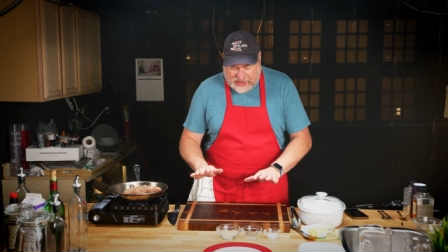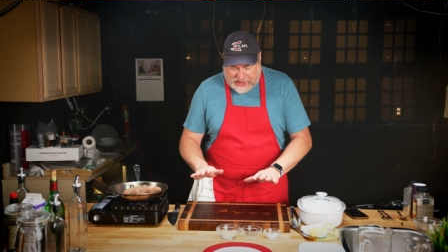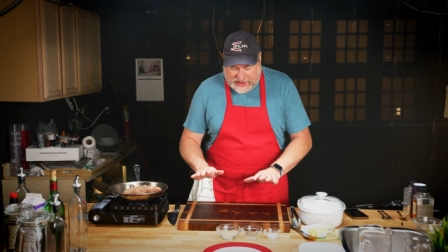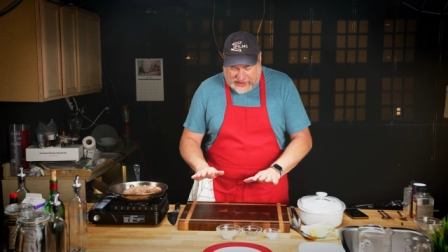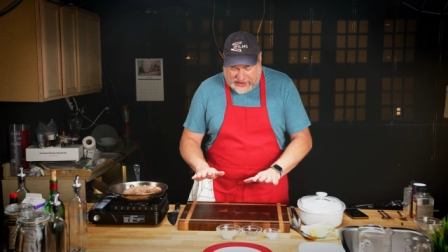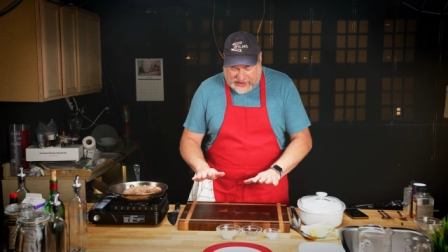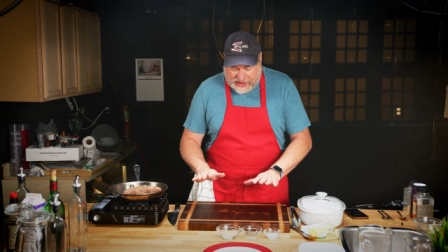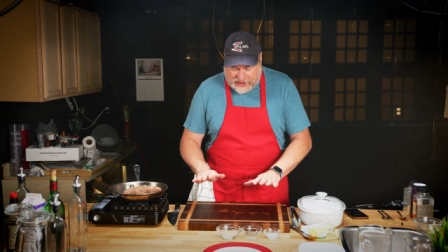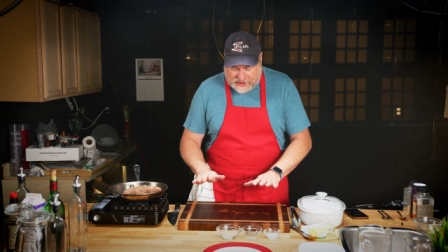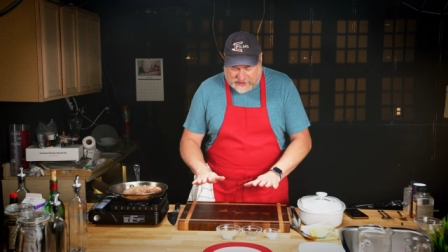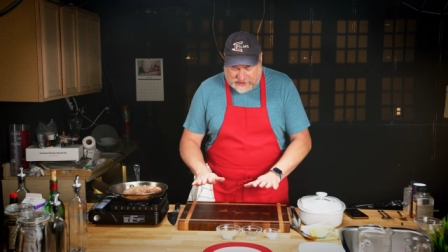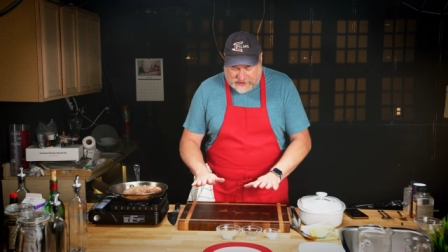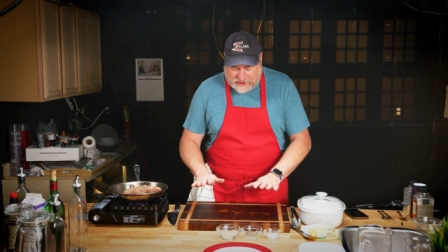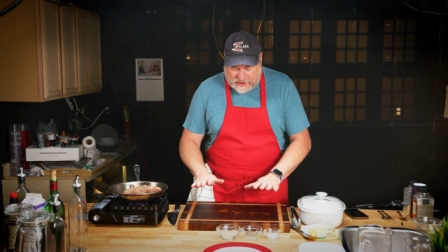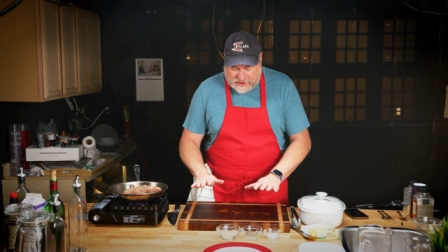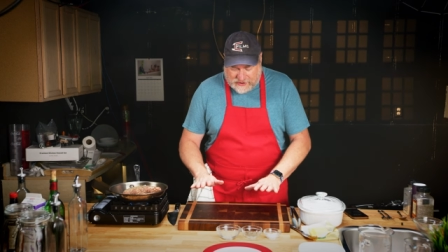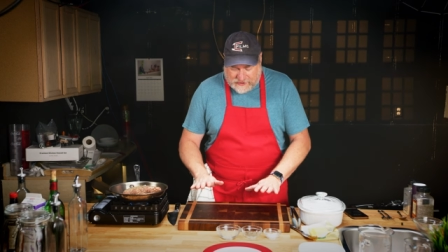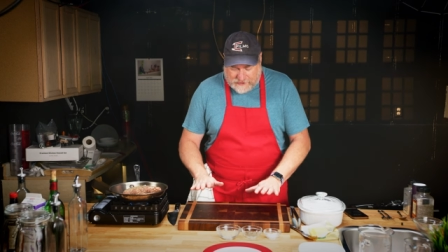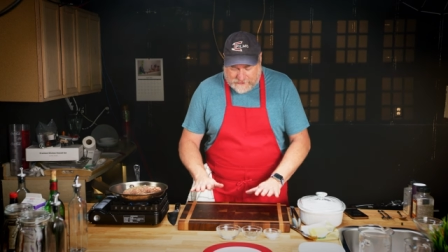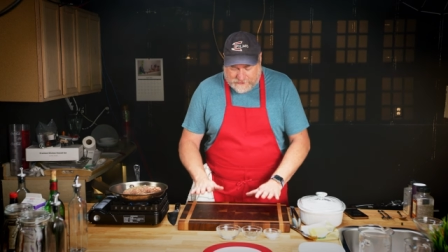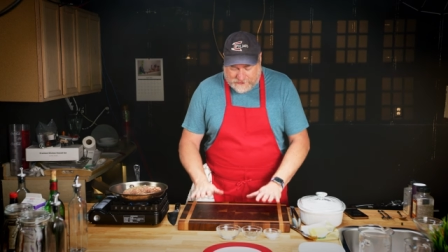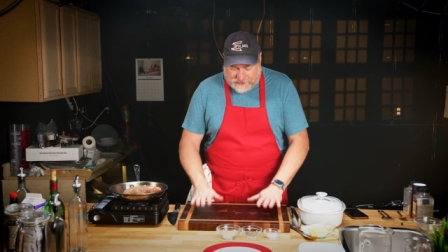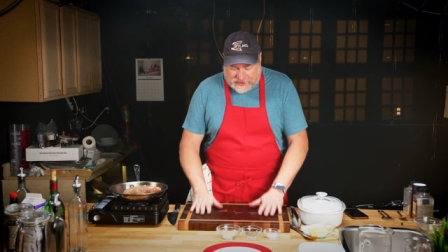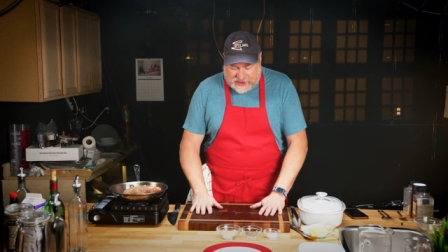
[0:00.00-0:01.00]
And
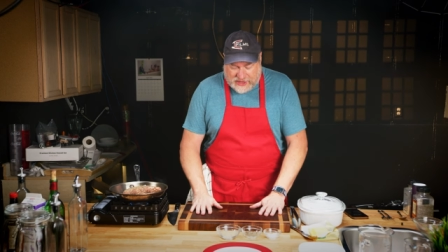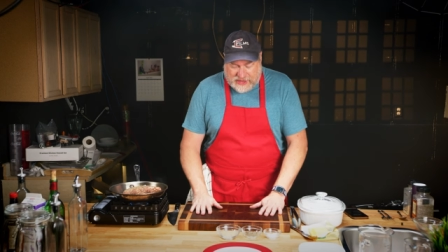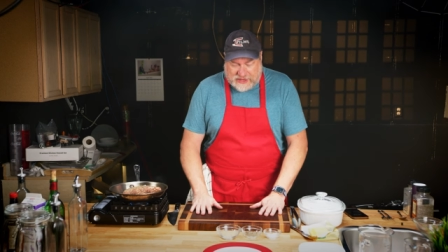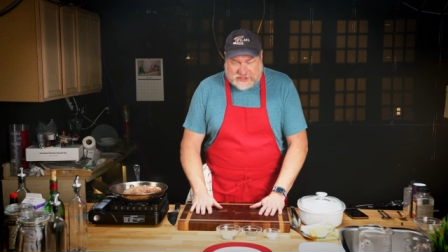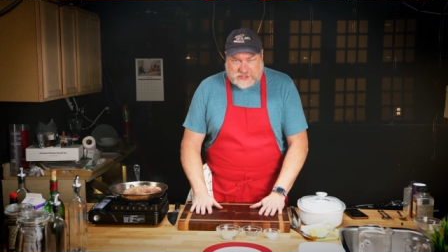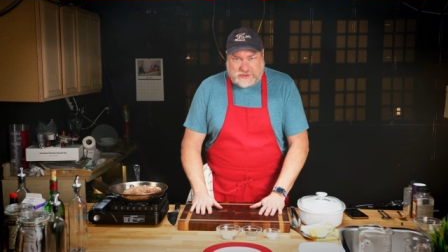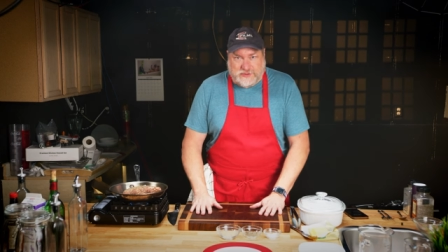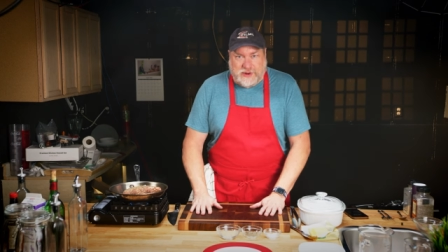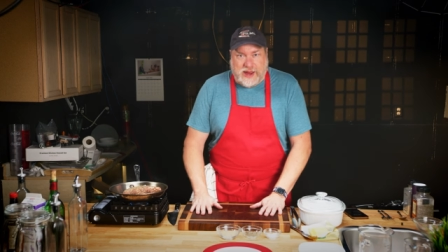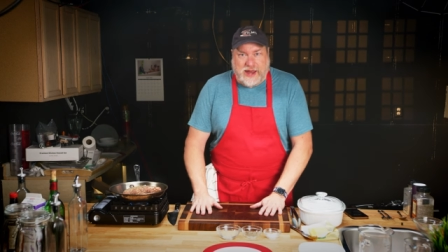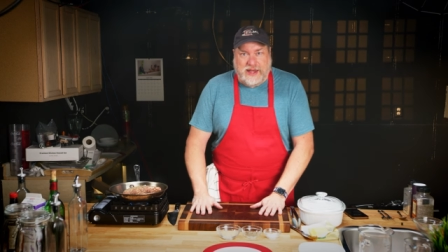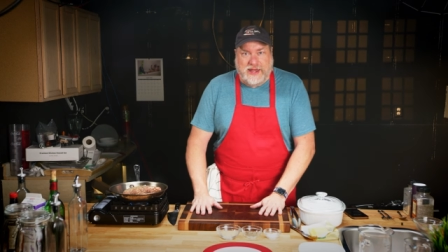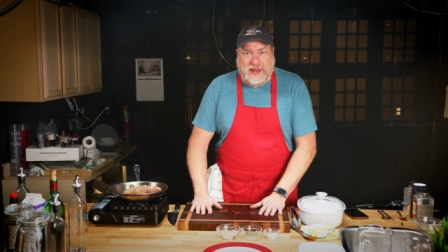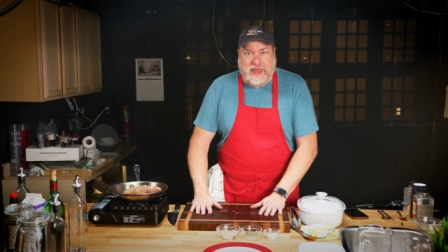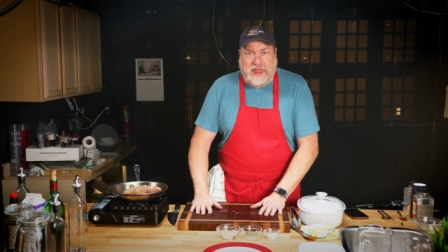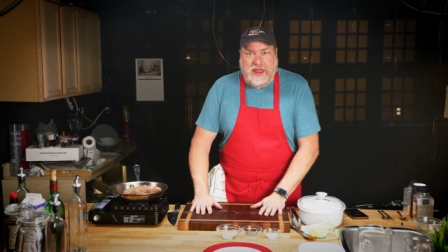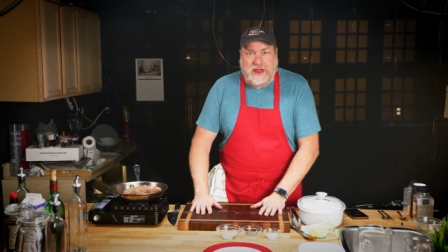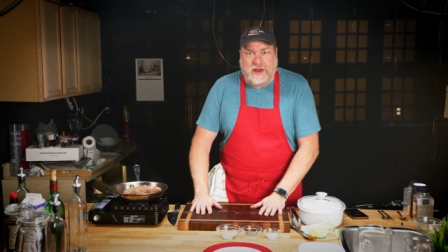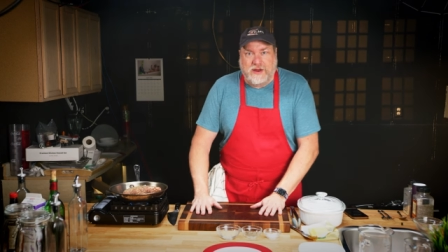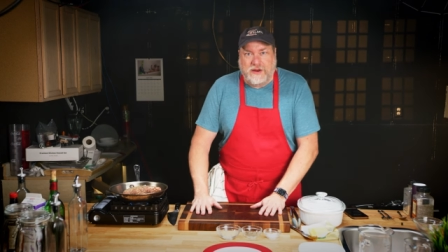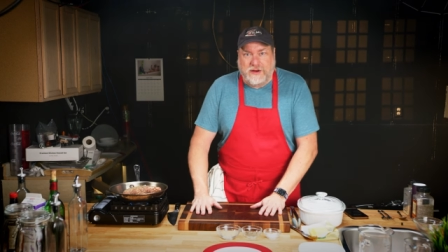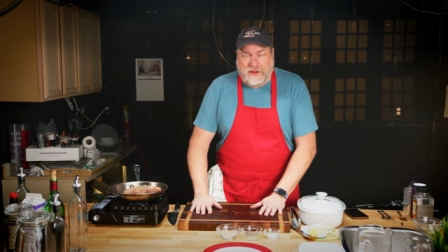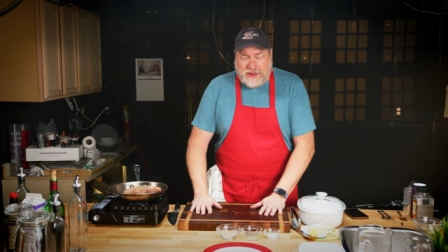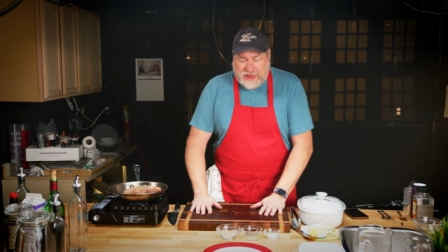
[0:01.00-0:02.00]
this right
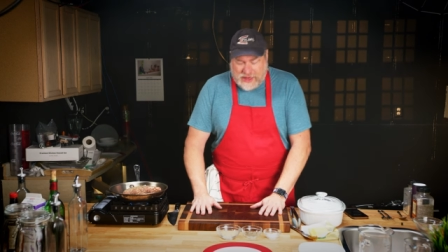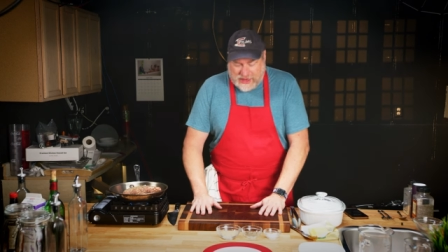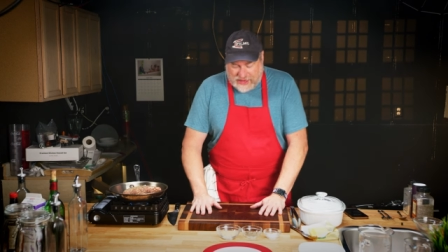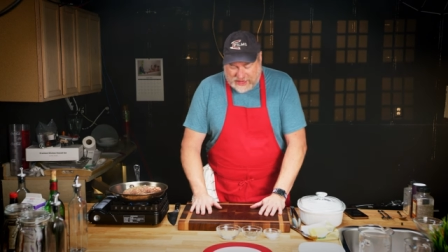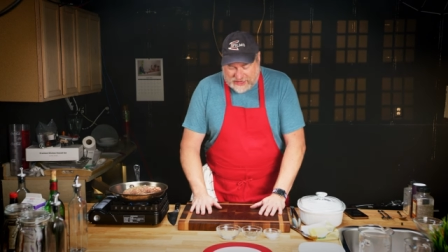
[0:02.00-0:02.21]
here